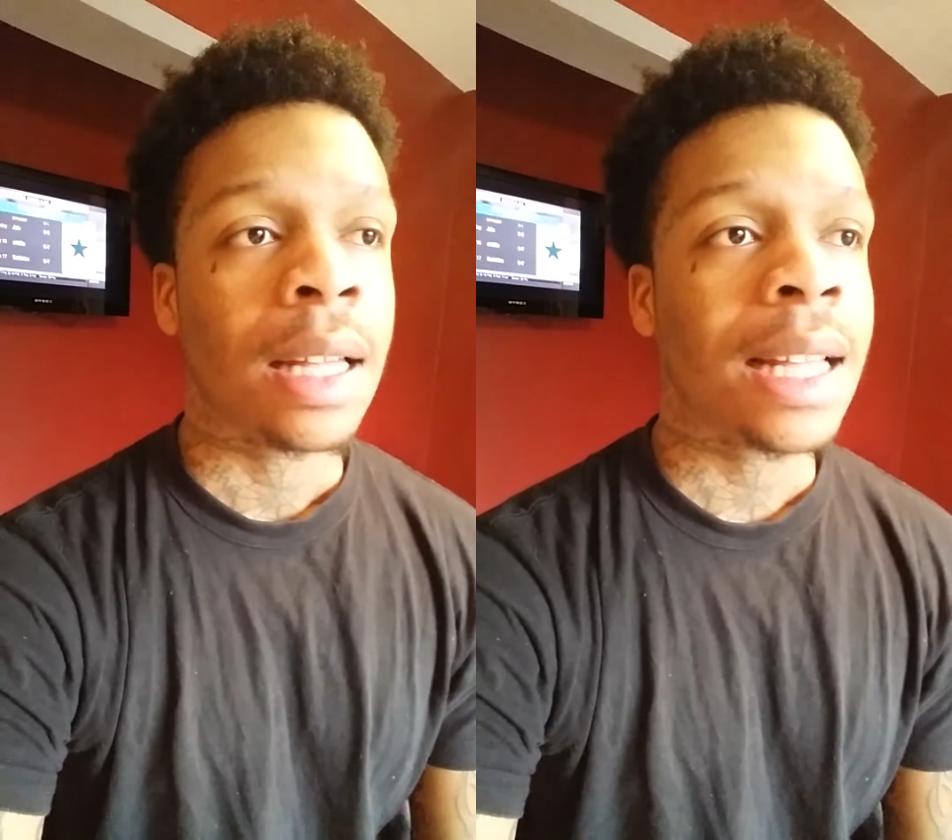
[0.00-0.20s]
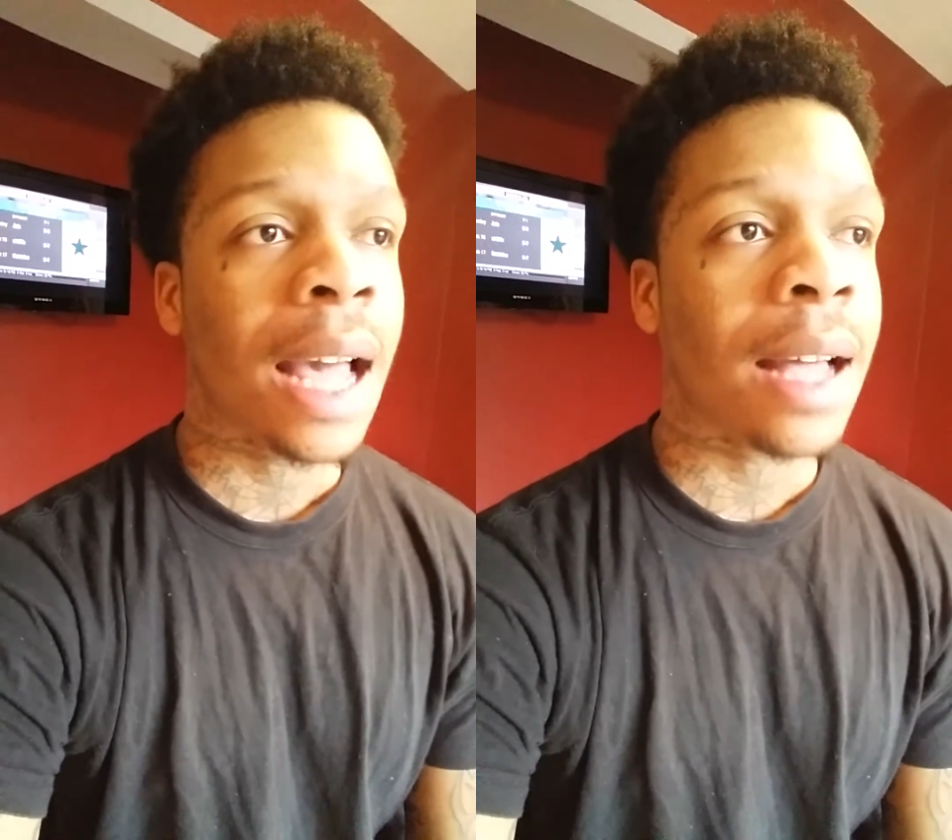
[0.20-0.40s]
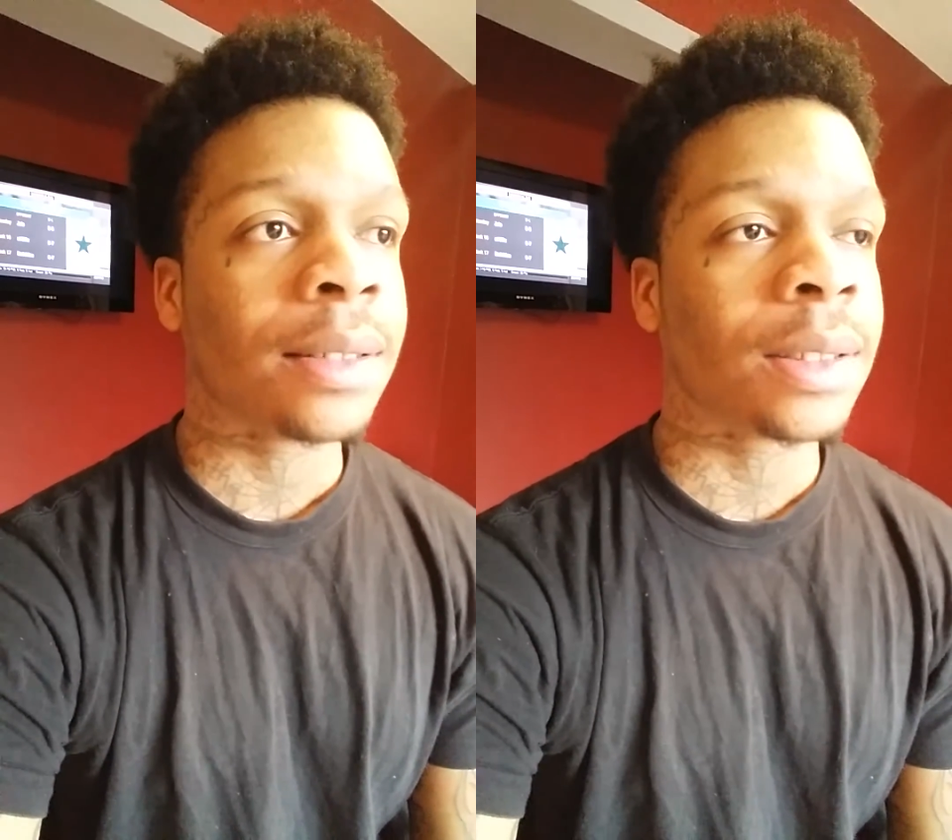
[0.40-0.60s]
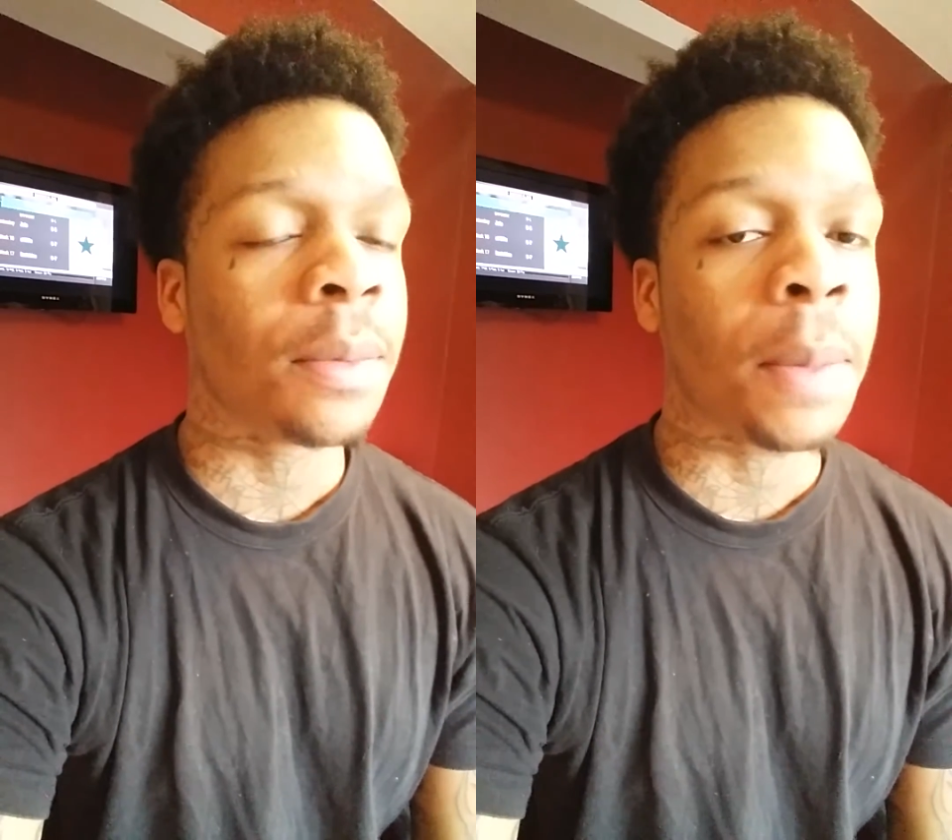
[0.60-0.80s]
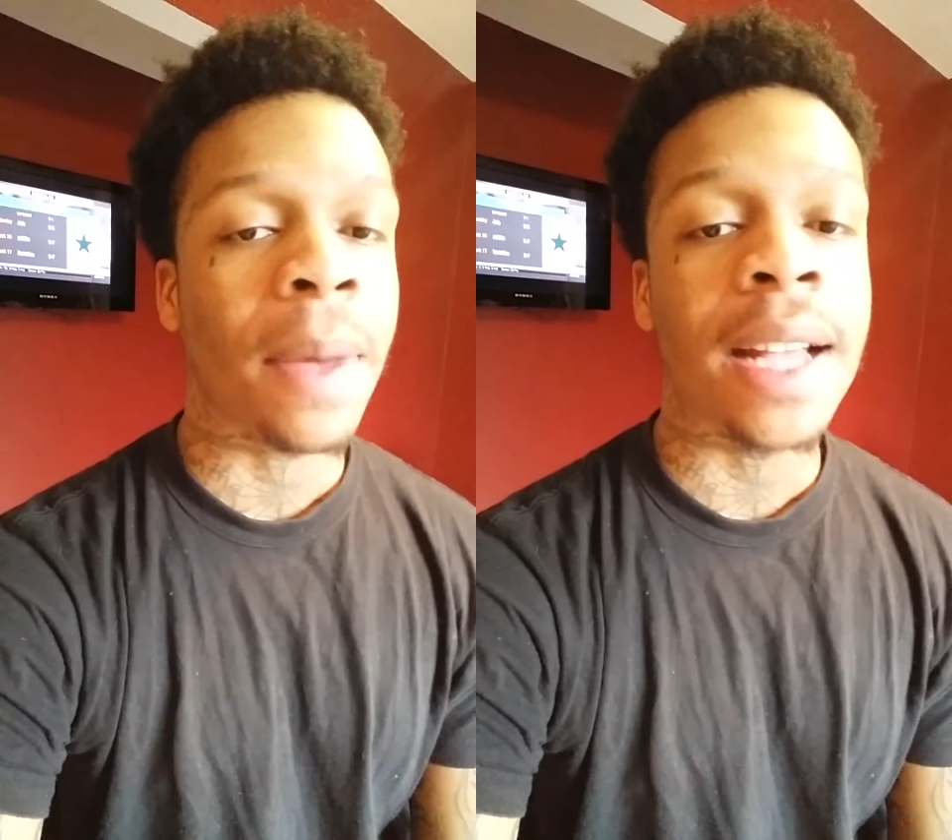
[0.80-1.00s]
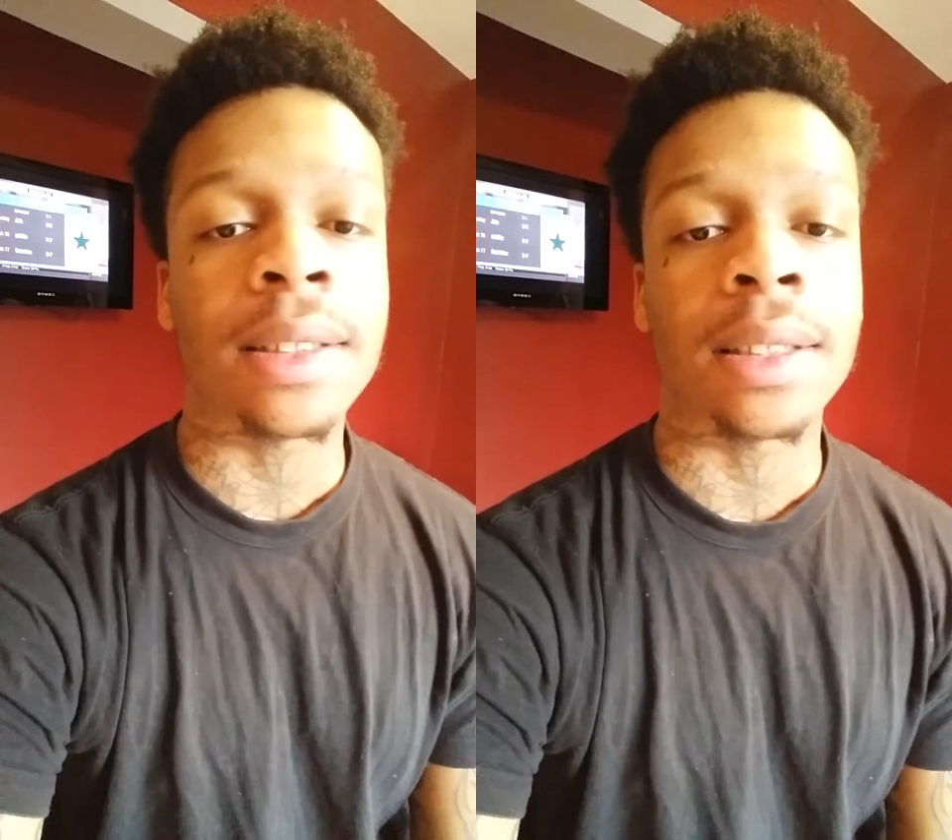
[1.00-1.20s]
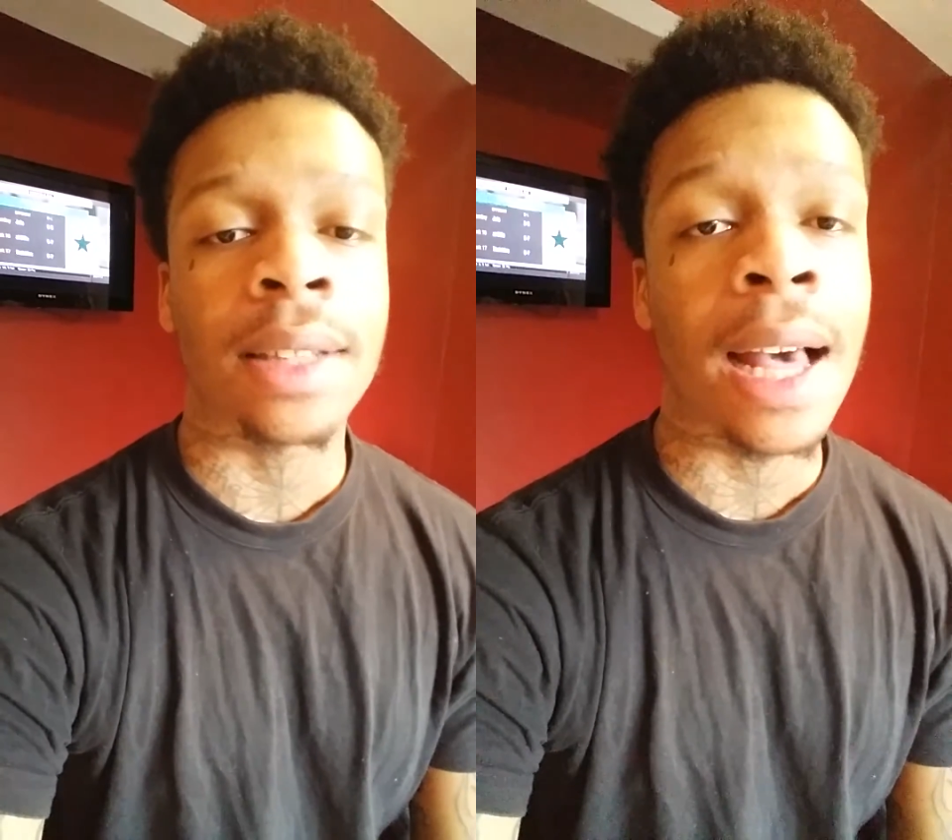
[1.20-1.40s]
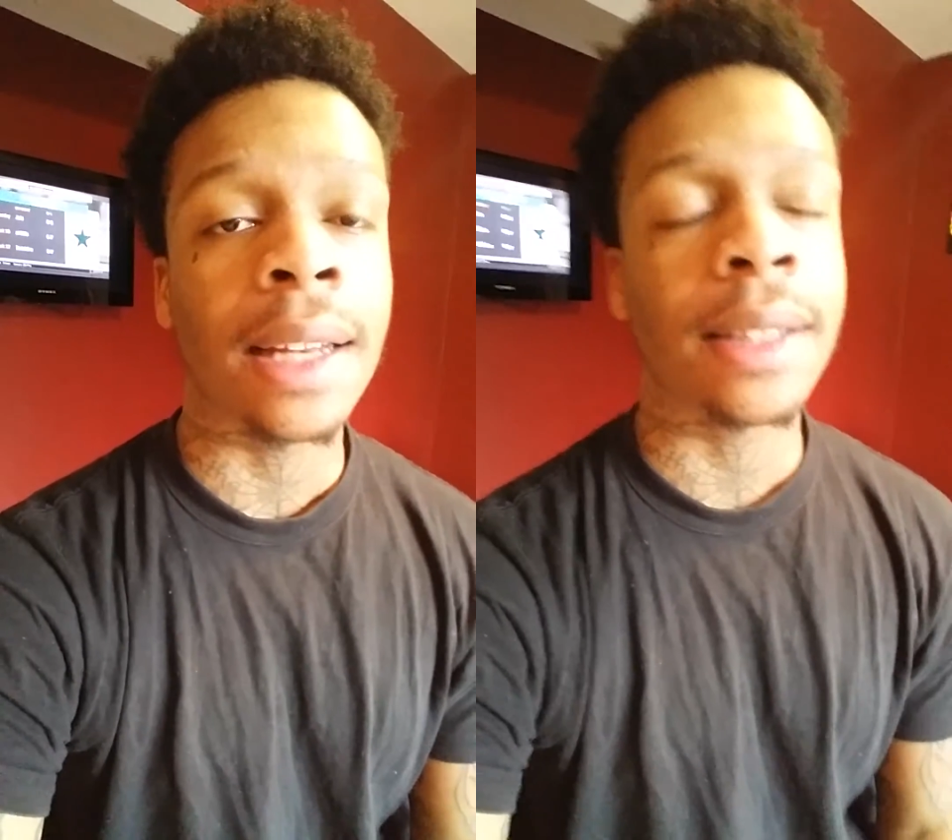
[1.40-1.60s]
He got some amazing
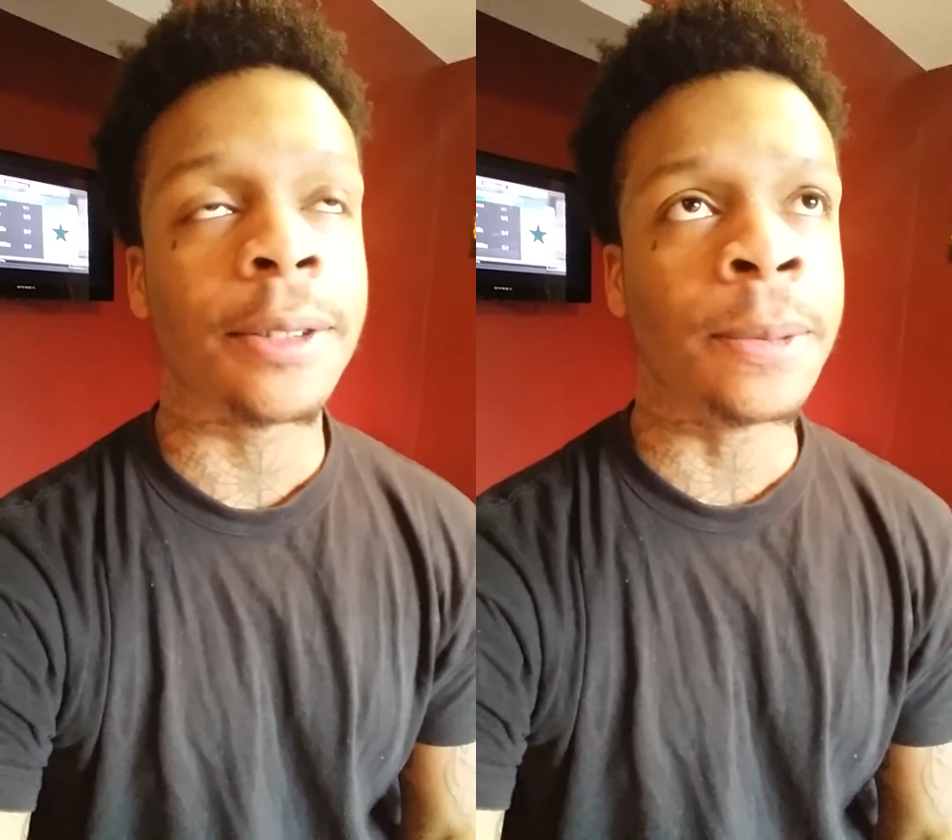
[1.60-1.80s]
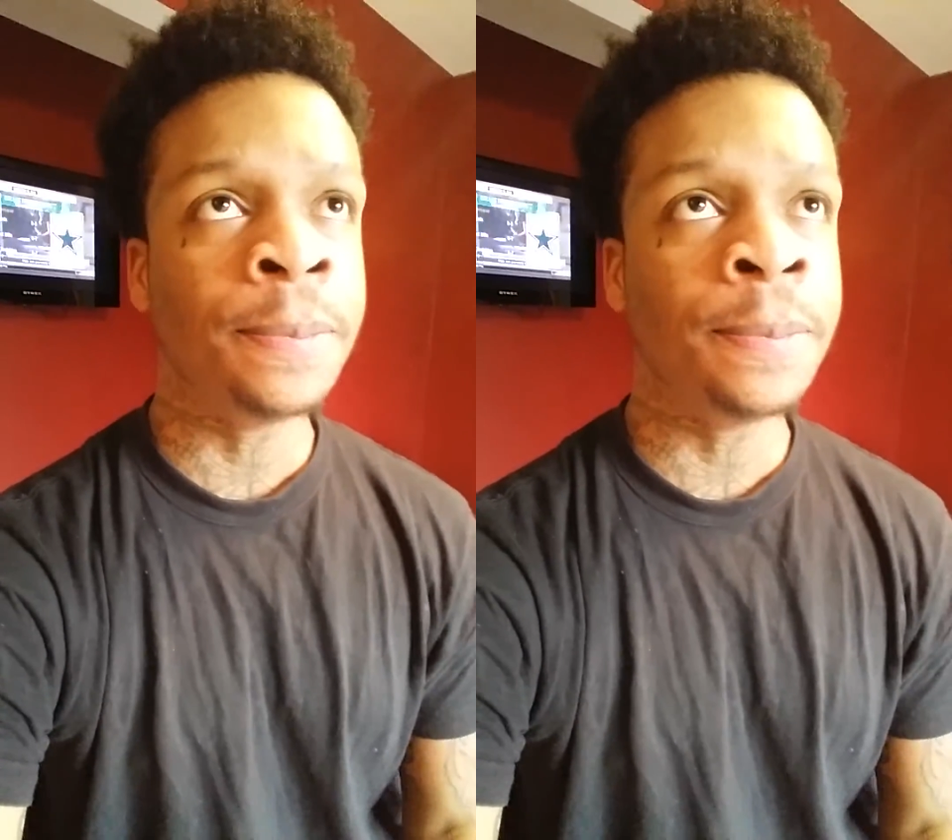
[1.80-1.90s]
talent